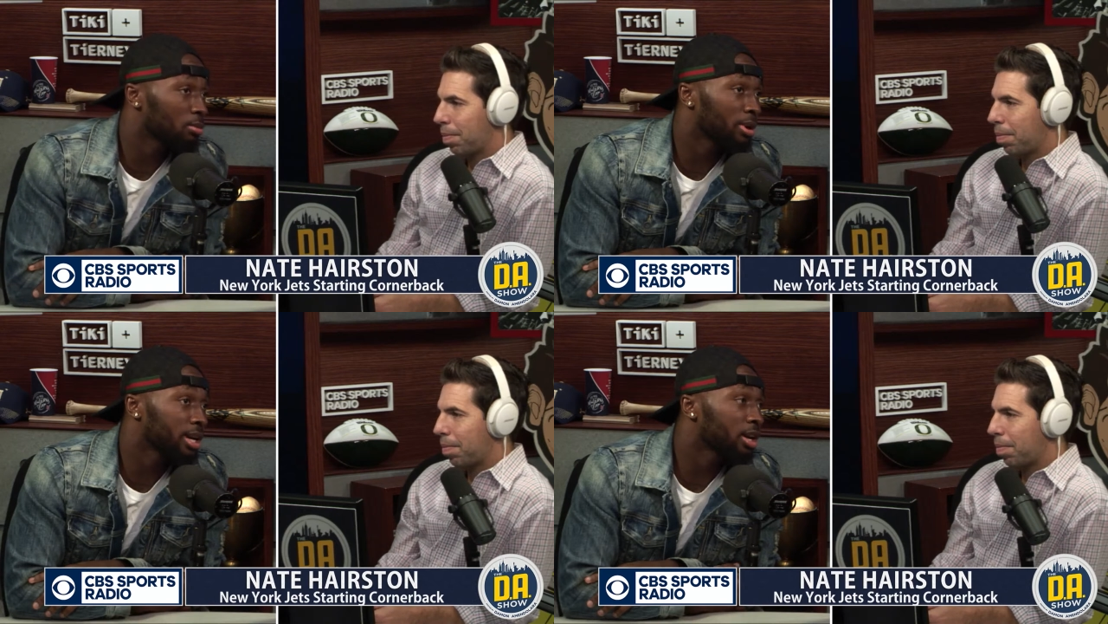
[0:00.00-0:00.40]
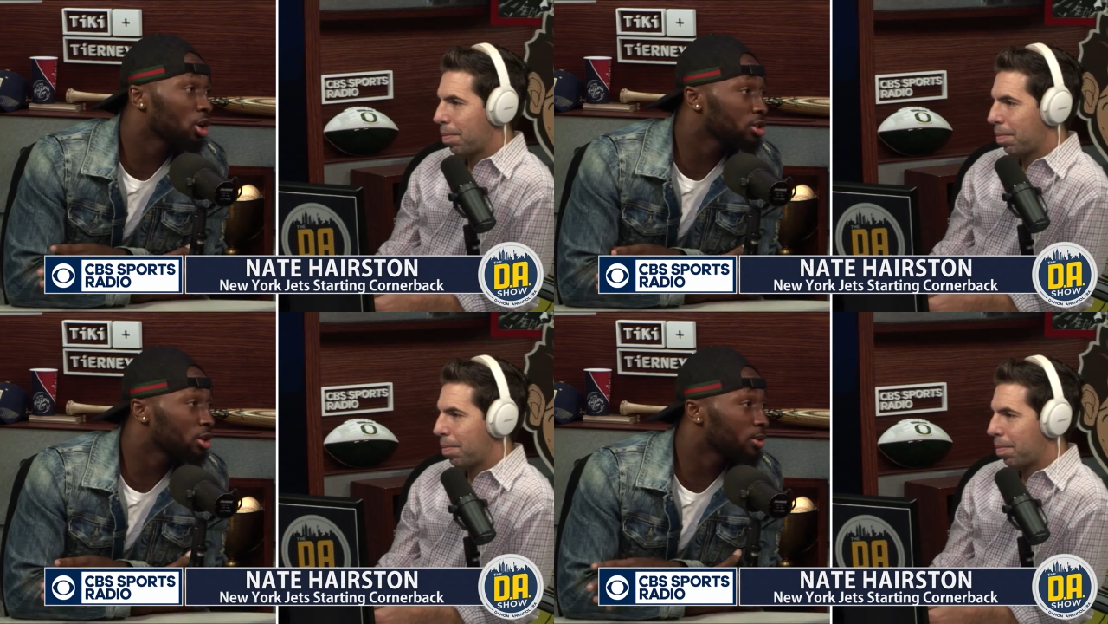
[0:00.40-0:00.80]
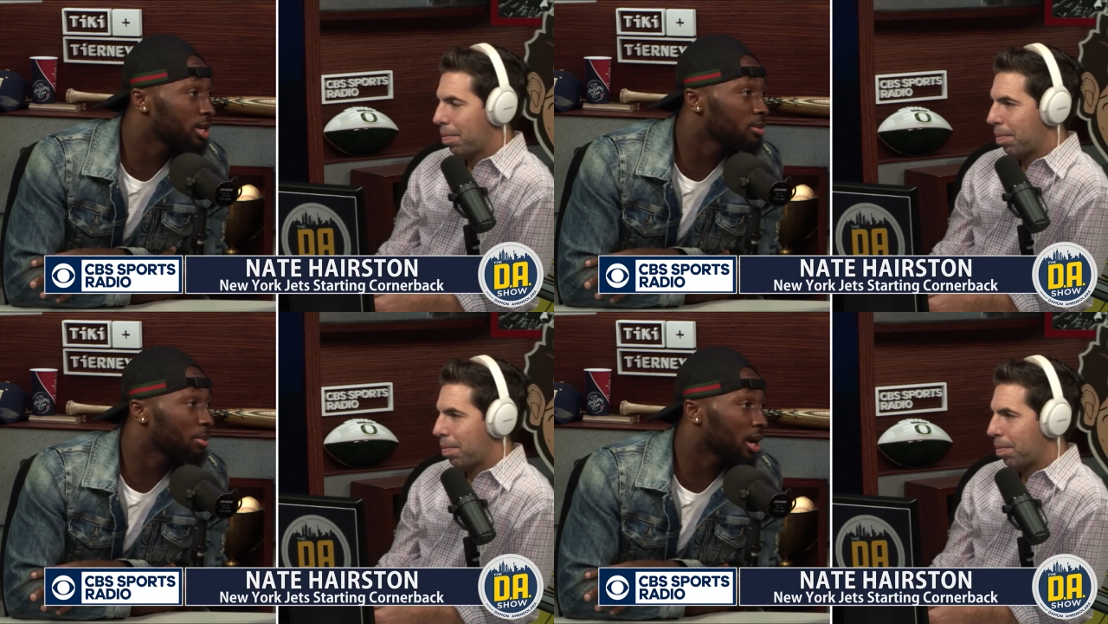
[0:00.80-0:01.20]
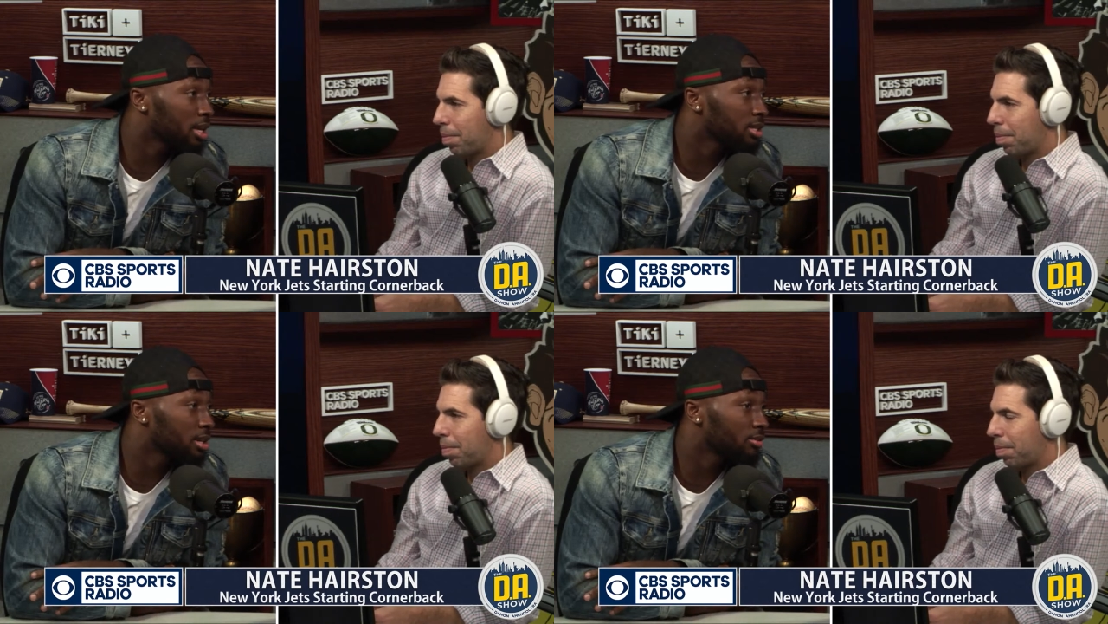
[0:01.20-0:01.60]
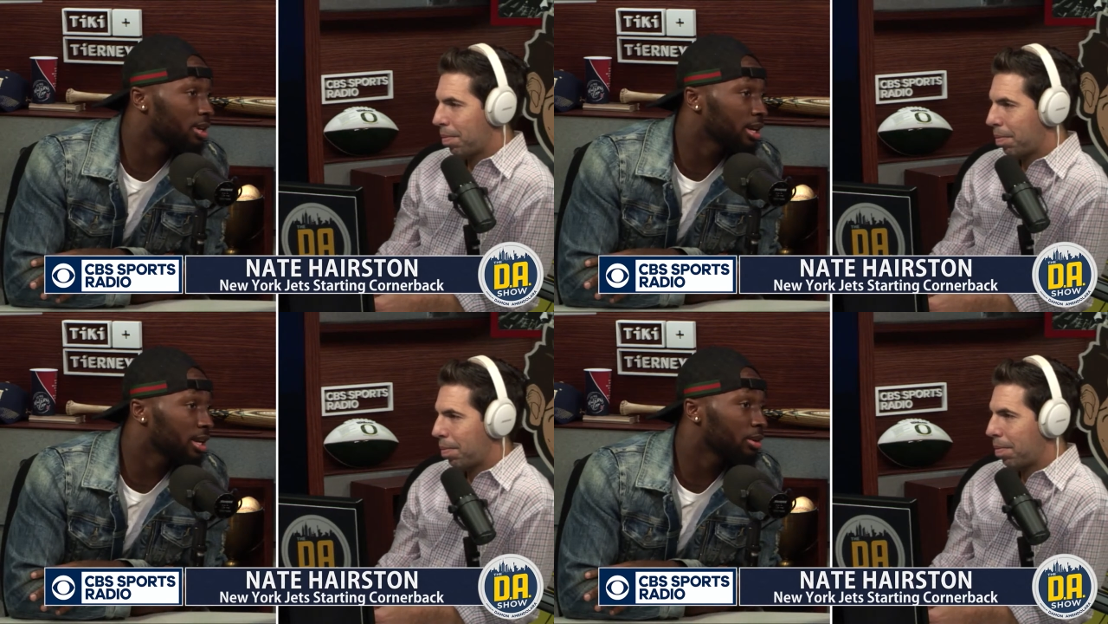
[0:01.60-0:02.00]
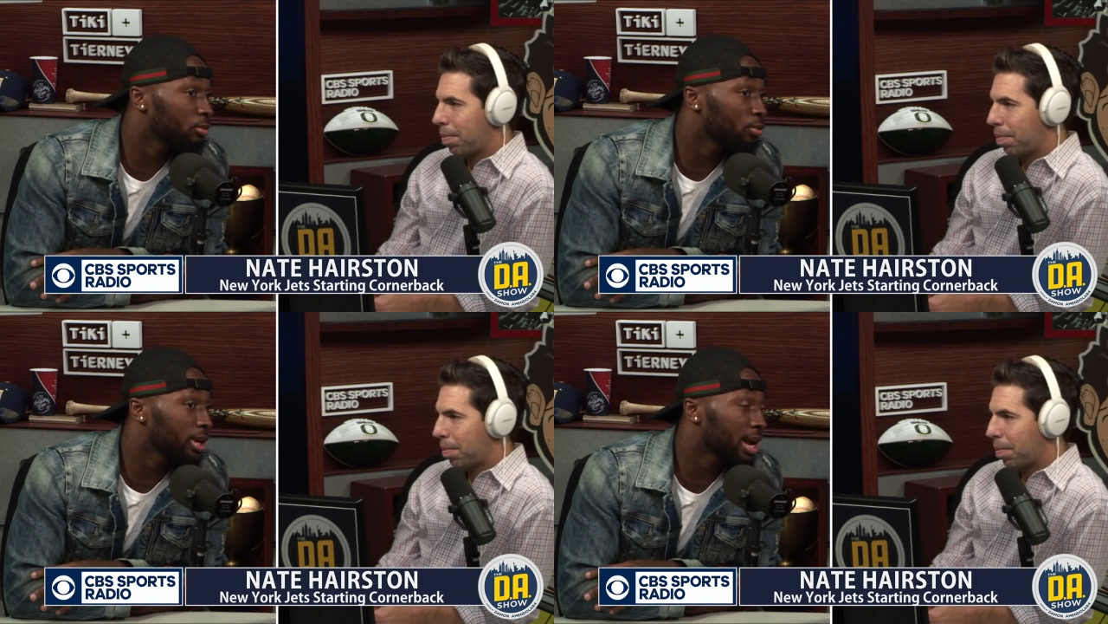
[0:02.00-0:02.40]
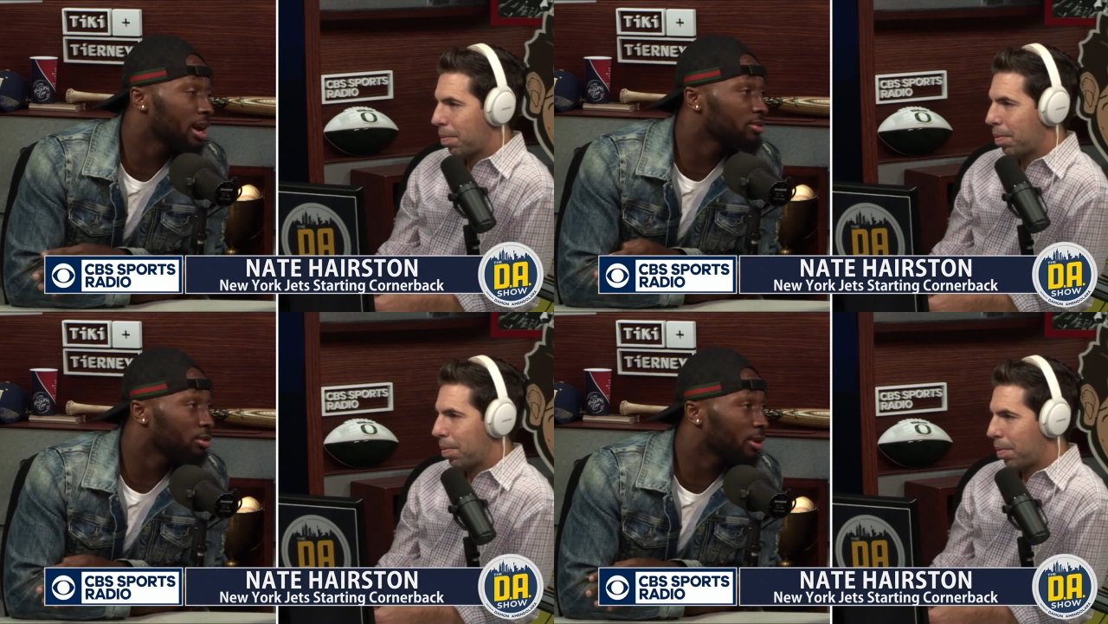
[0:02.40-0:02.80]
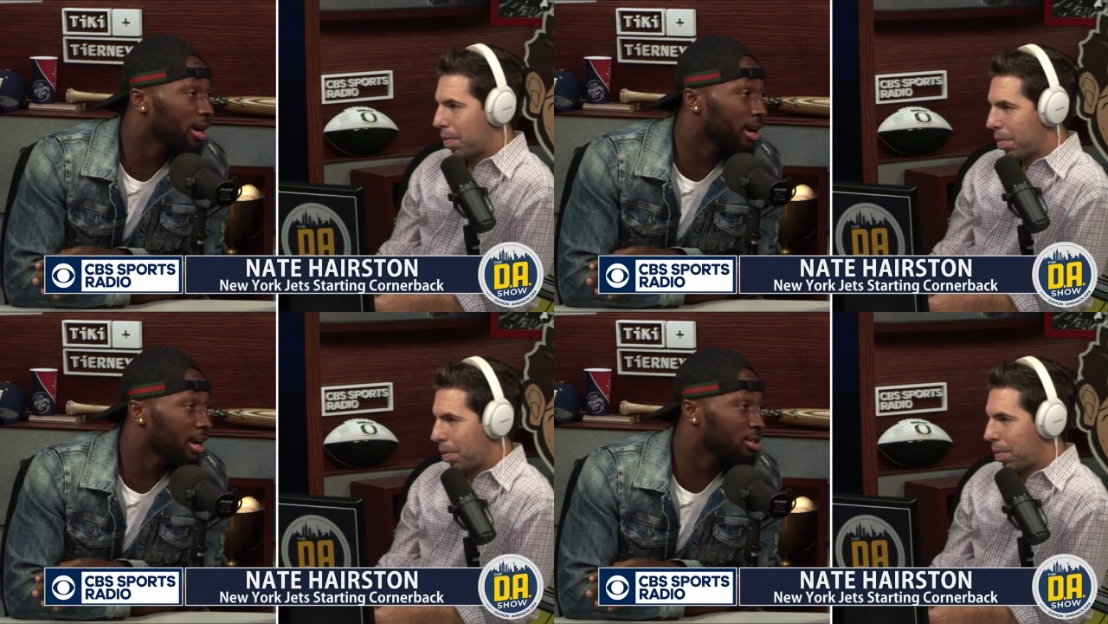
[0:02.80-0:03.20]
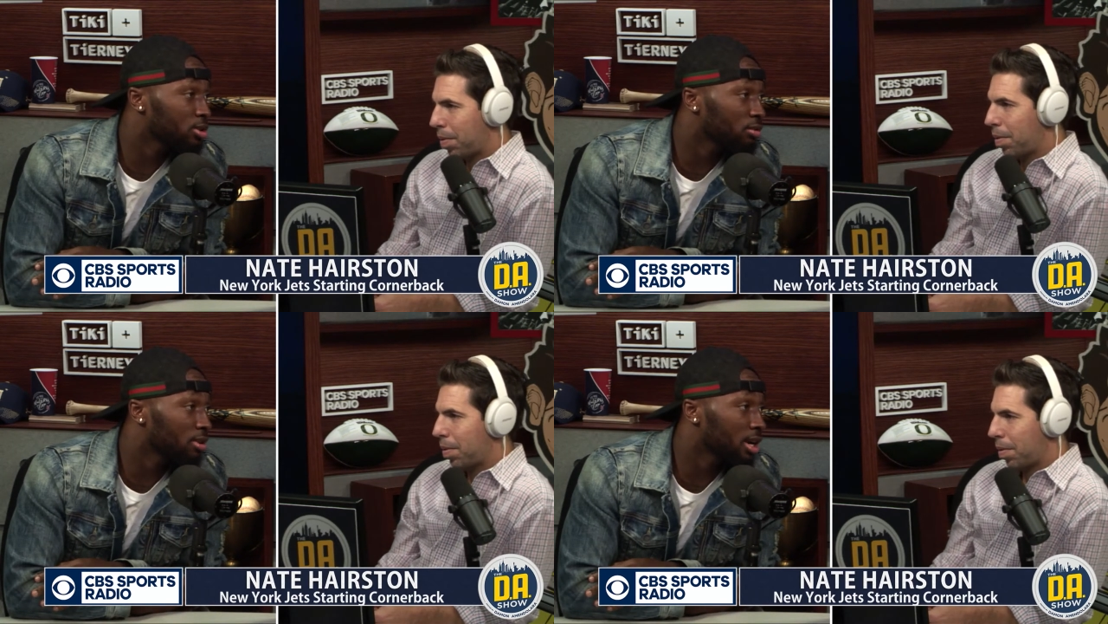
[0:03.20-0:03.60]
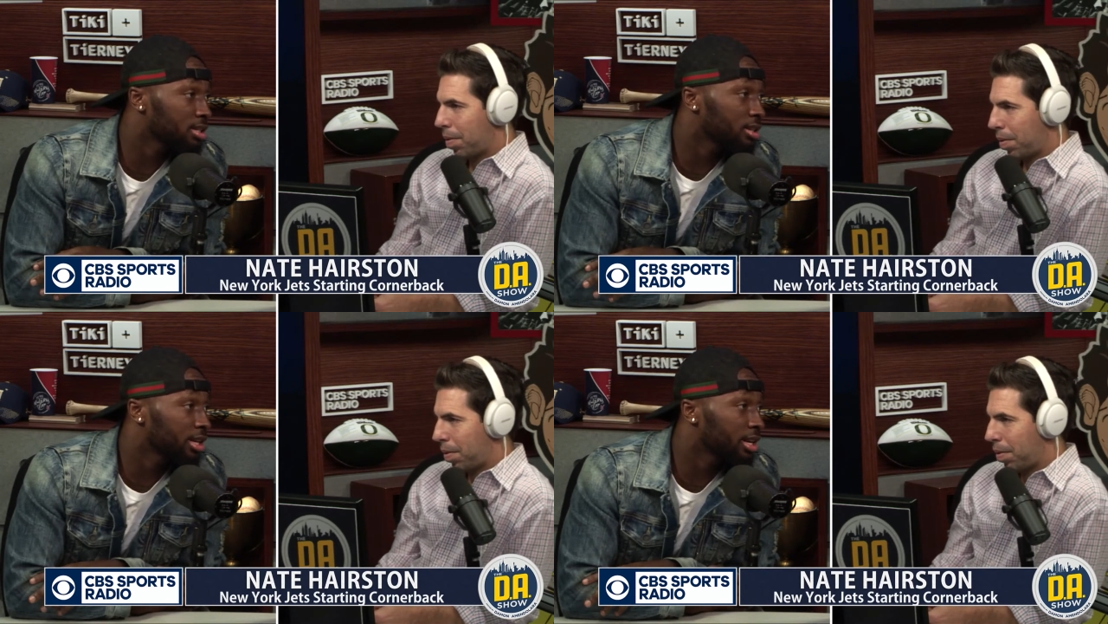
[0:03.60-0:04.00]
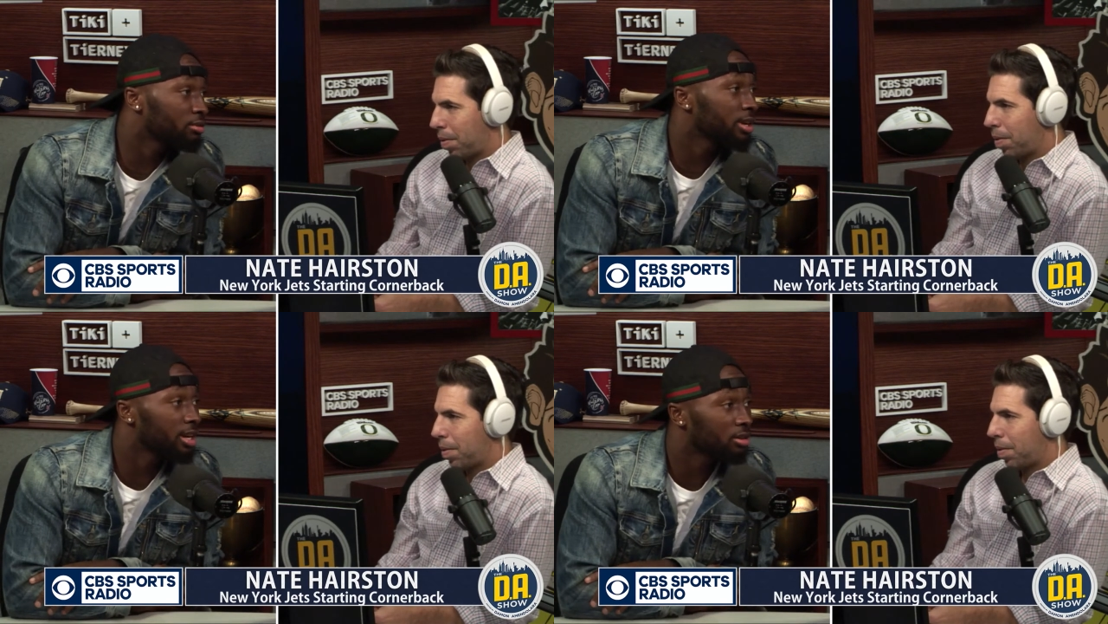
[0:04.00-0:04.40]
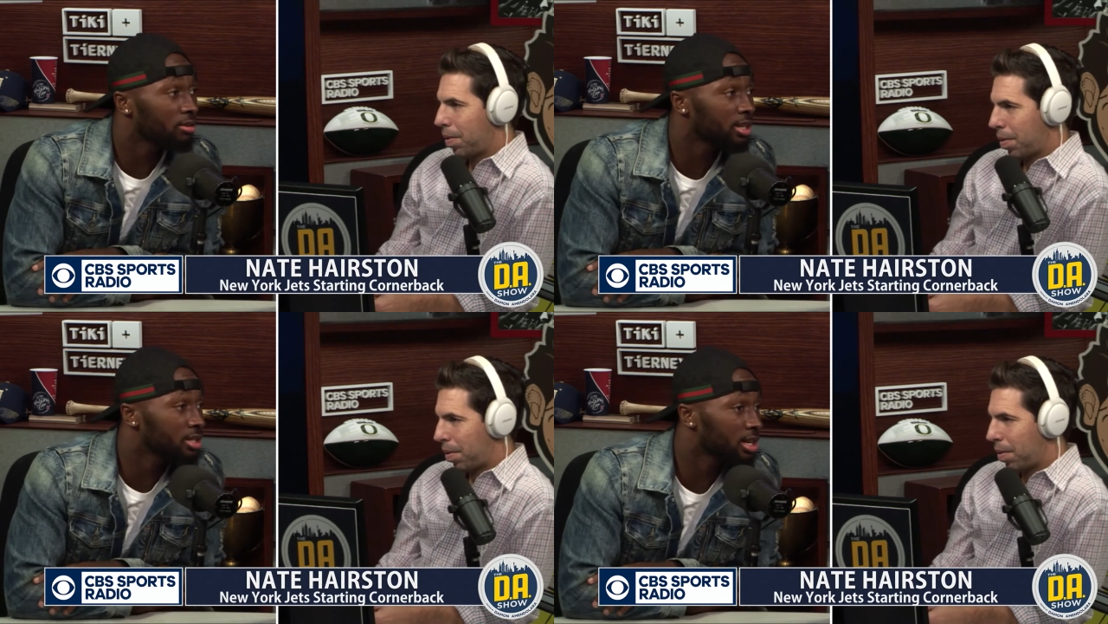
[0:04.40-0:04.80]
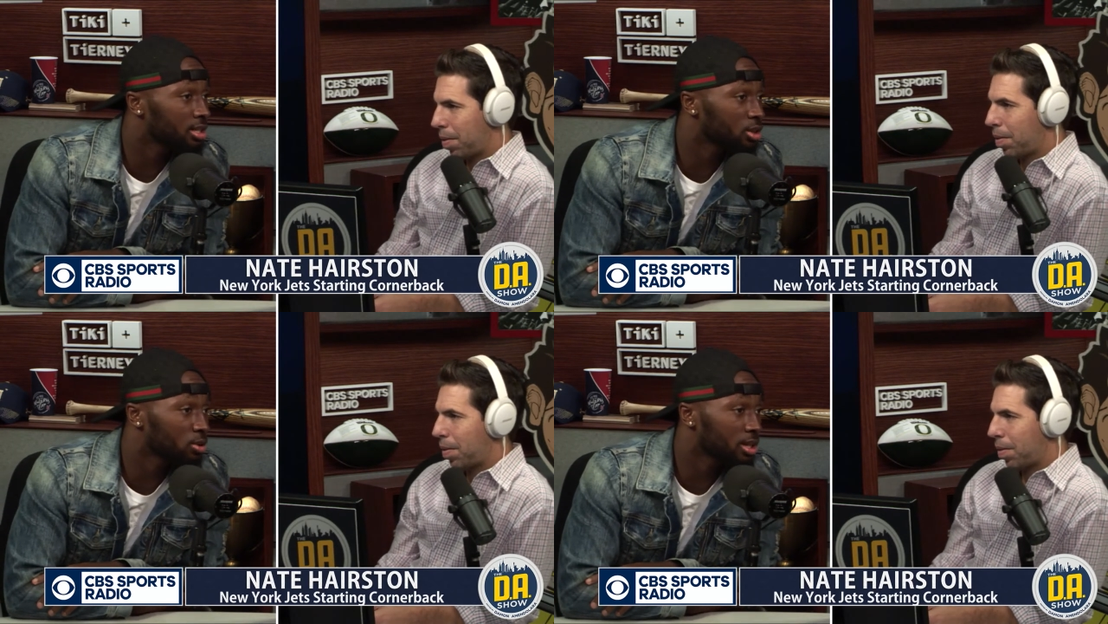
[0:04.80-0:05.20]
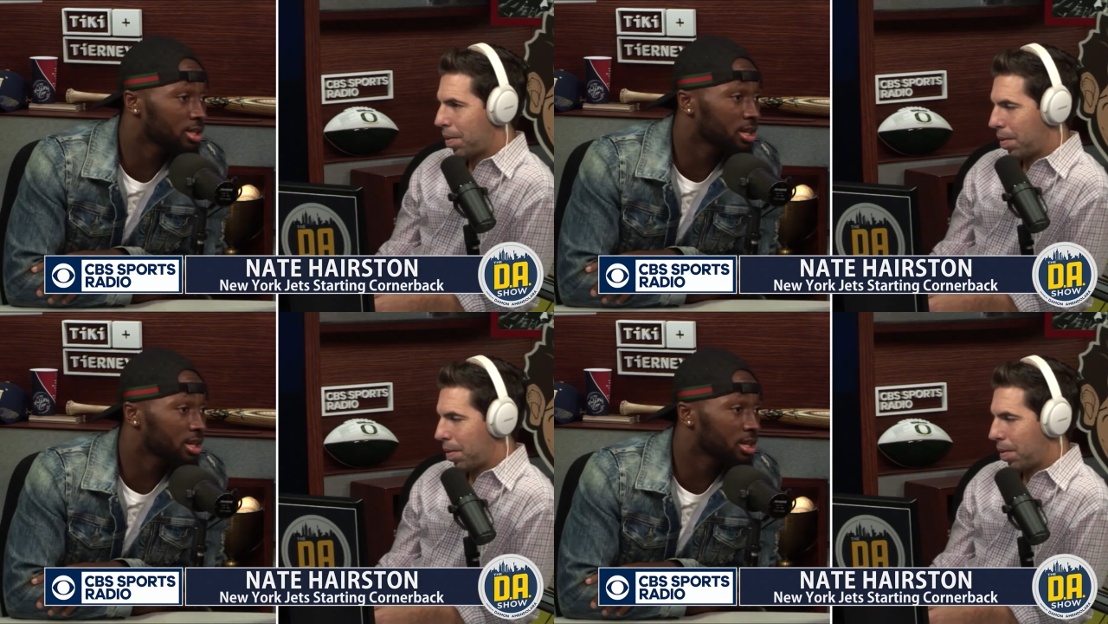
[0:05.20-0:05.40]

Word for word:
Speaker 1: But he also is positive. He we have the right guys on the roster, and he reiterates that to us